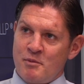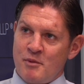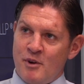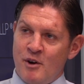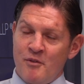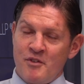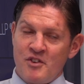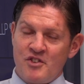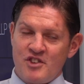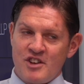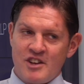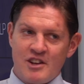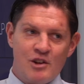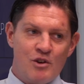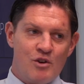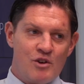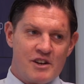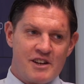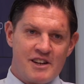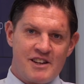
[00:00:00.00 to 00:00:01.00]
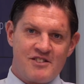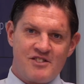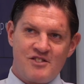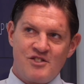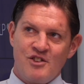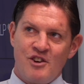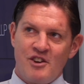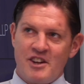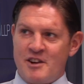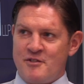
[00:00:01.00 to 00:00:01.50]
obviously, you look, it's
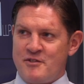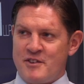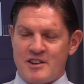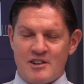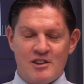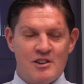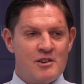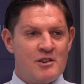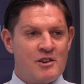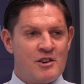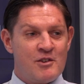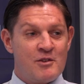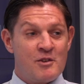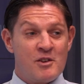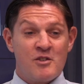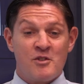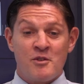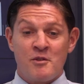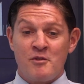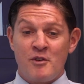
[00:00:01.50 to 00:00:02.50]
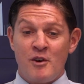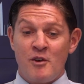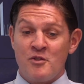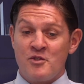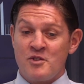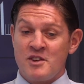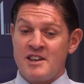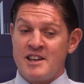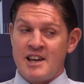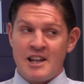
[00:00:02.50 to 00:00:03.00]
not ethical because it
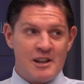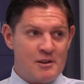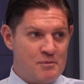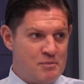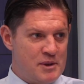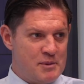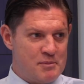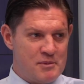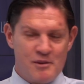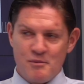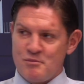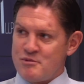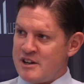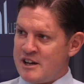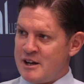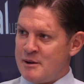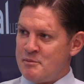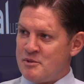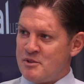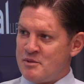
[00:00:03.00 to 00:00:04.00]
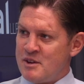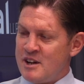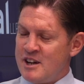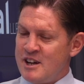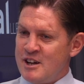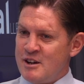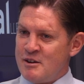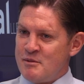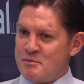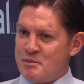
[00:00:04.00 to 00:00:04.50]
involves killing people, perhaps,
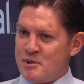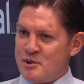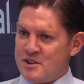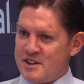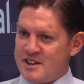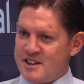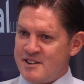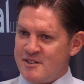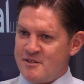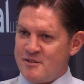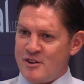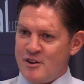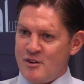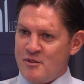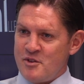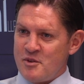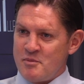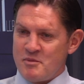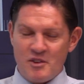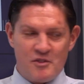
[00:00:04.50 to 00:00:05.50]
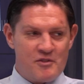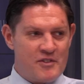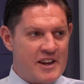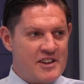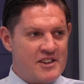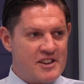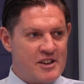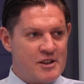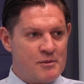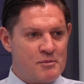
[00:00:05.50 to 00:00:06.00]
but it involves them
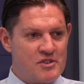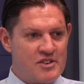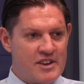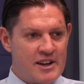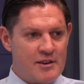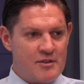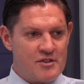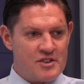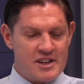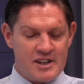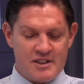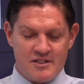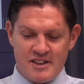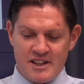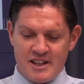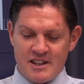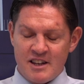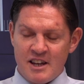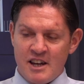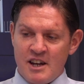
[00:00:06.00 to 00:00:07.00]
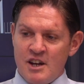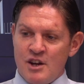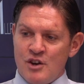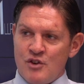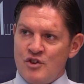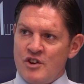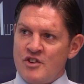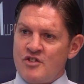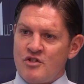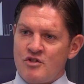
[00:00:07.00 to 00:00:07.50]
defending themselves. And I think
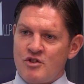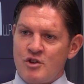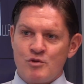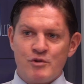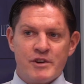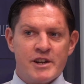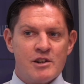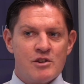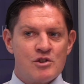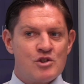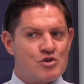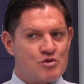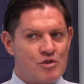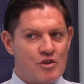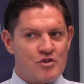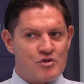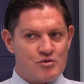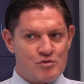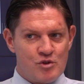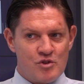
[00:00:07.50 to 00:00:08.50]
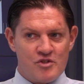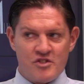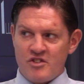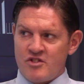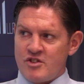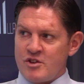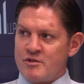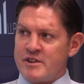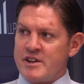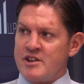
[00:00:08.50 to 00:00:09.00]
this is the real crossroads. This
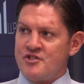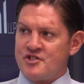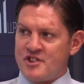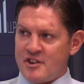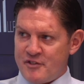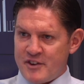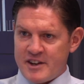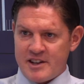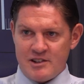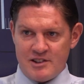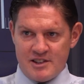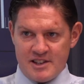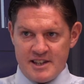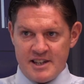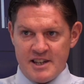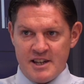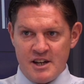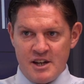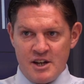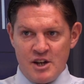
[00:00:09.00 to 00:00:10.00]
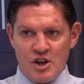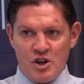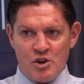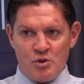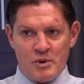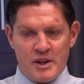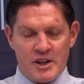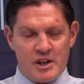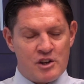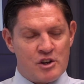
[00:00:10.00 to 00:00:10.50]
is the real difficulty
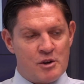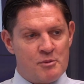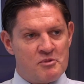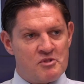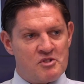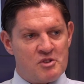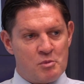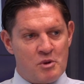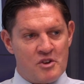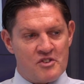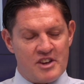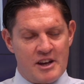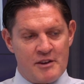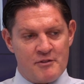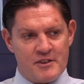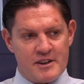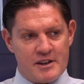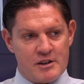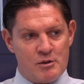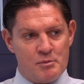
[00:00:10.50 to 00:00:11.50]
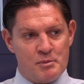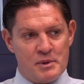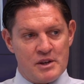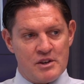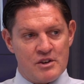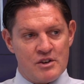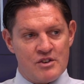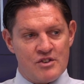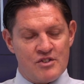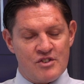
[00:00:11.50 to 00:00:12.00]
when it comes to what's ethical,
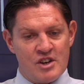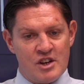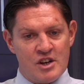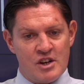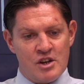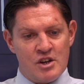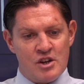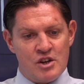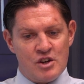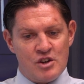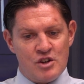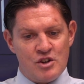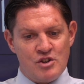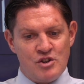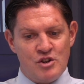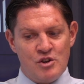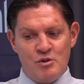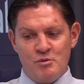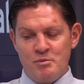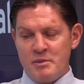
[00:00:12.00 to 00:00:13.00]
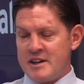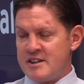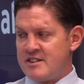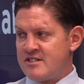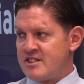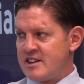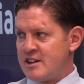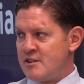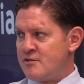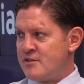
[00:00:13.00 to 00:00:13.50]
because you might
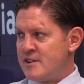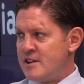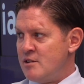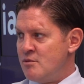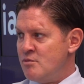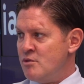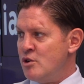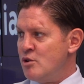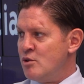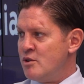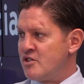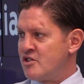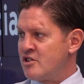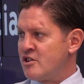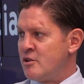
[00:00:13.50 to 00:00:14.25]
say, Phil, no, it's